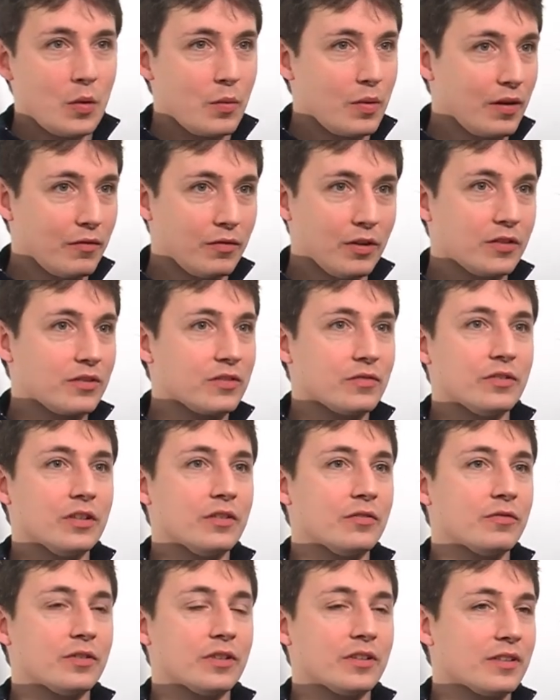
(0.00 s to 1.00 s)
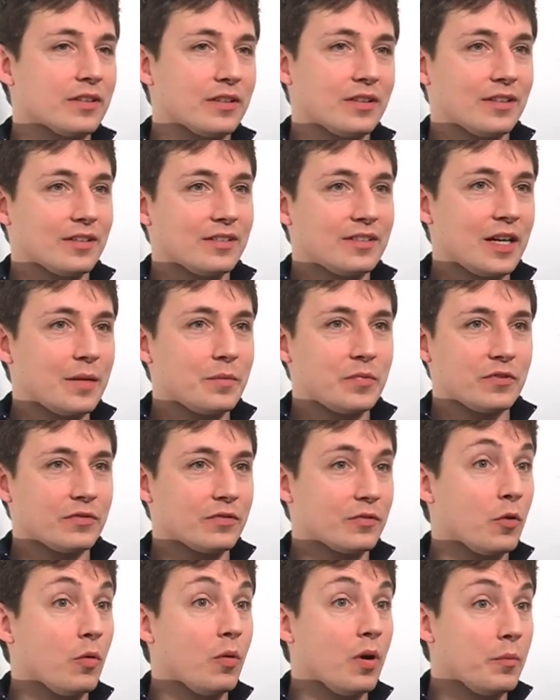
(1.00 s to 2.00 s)
We have lots of different types
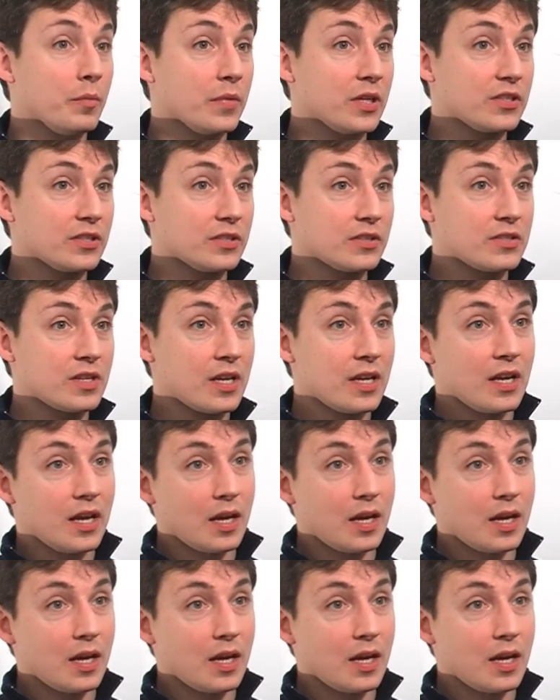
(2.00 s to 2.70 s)
of co-op missions.